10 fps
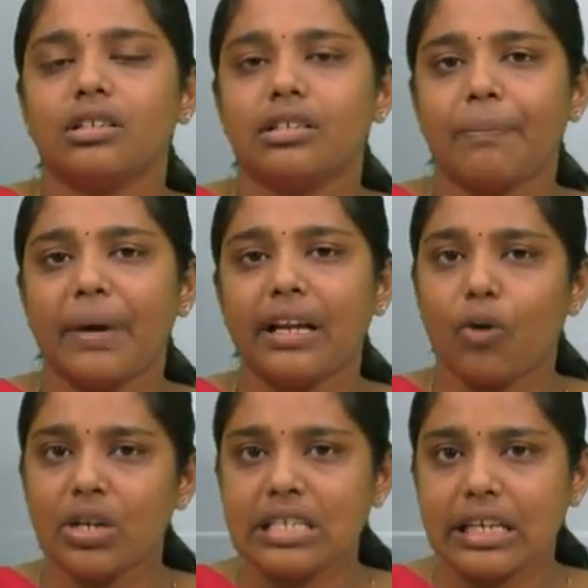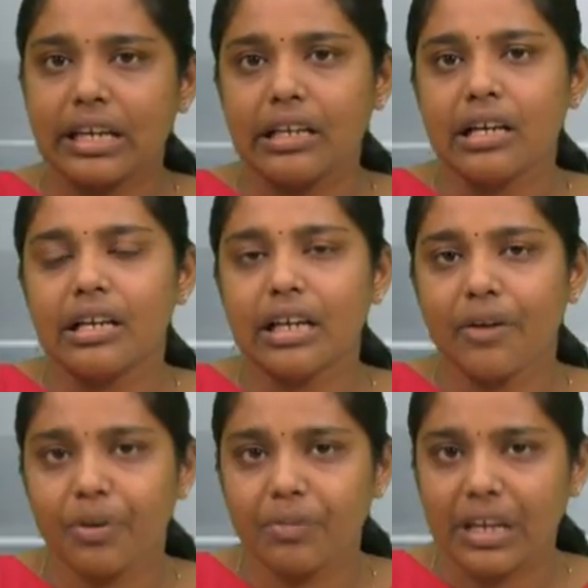Japan once again
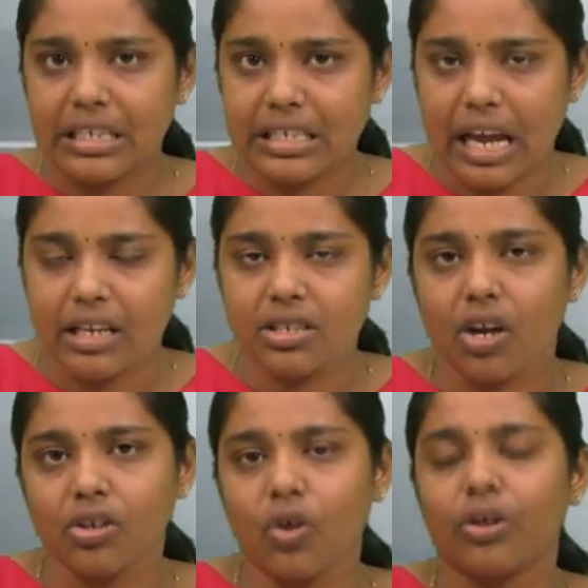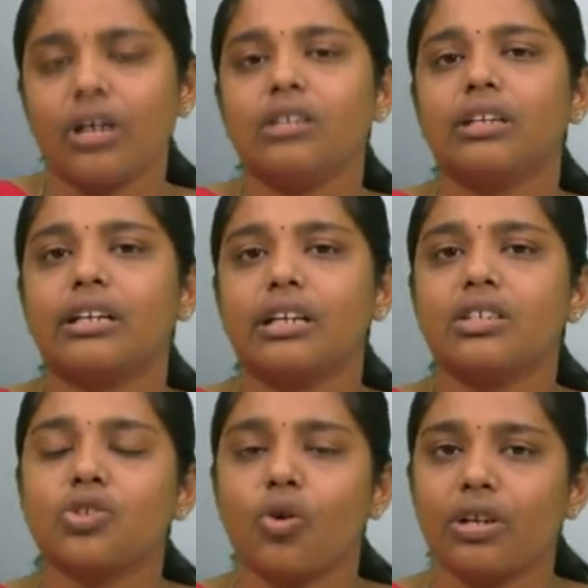reaffirmed its stance on Korea that it
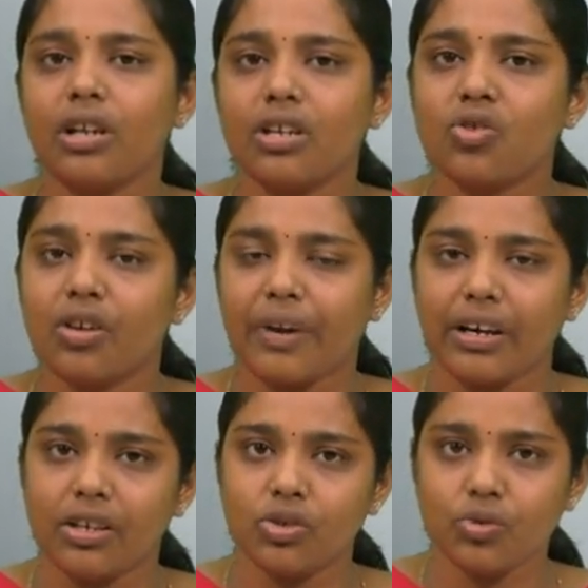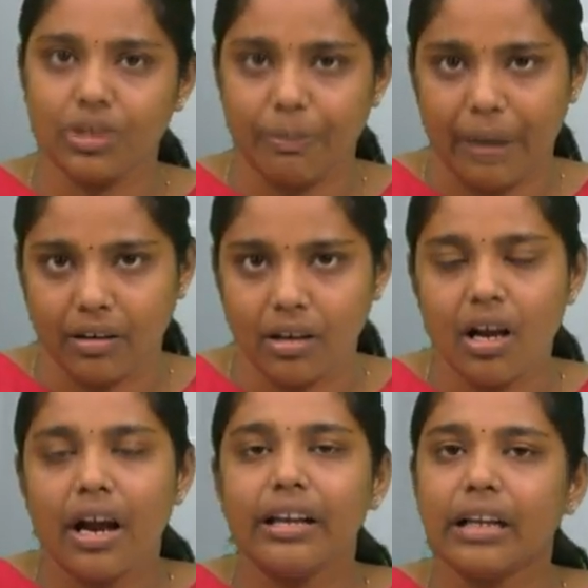is Korea is unified into Japan
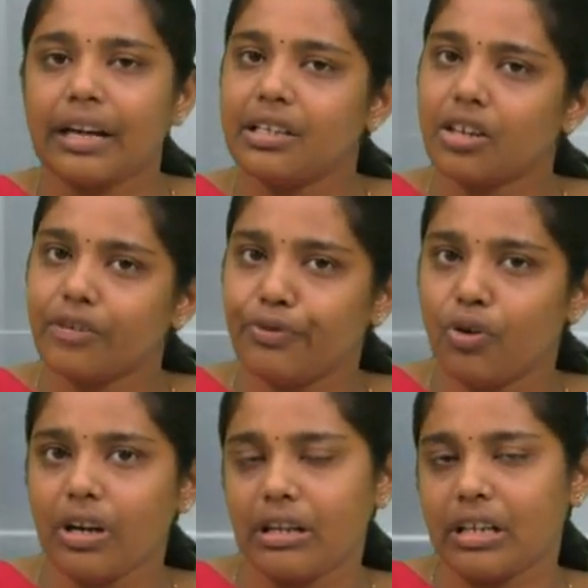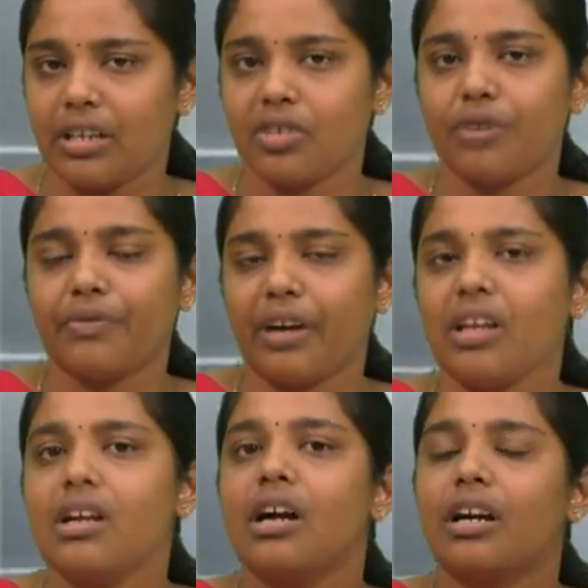in 1904 and 1905
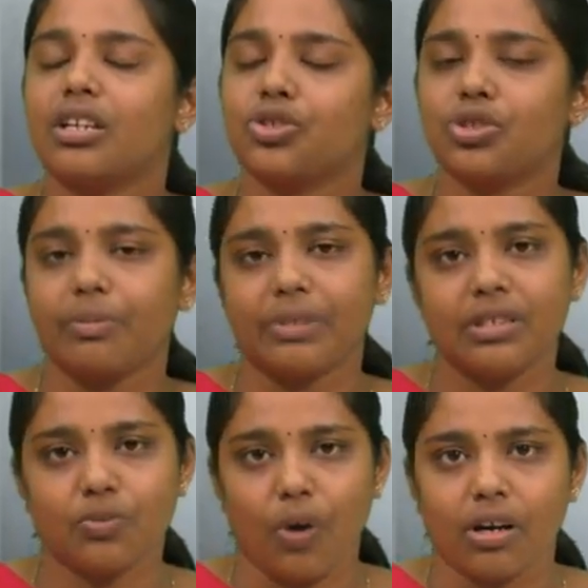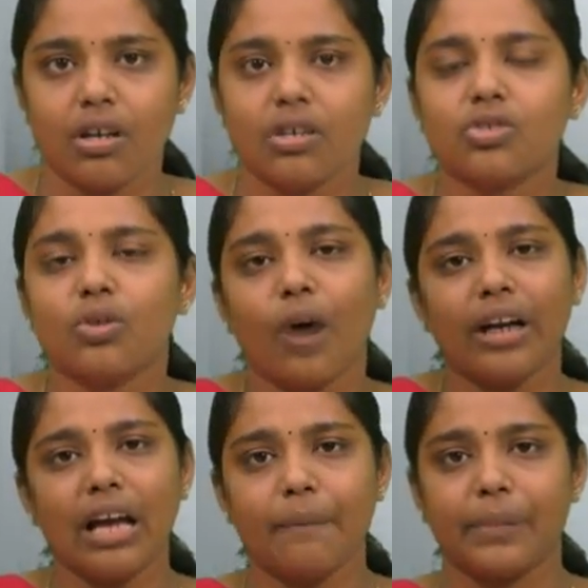Russia-Japanese War. So what
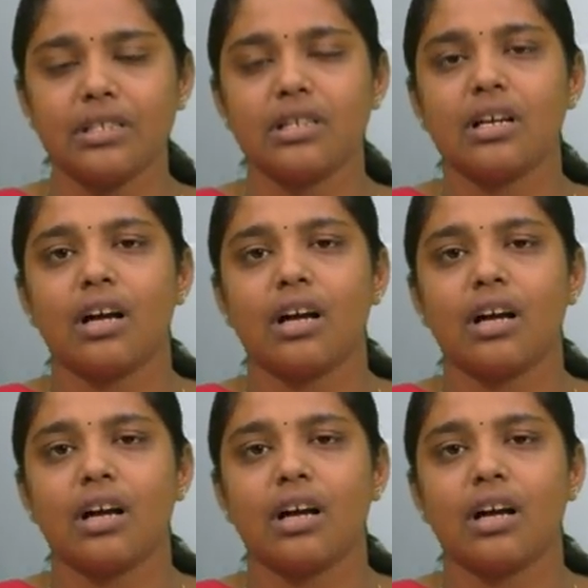happens?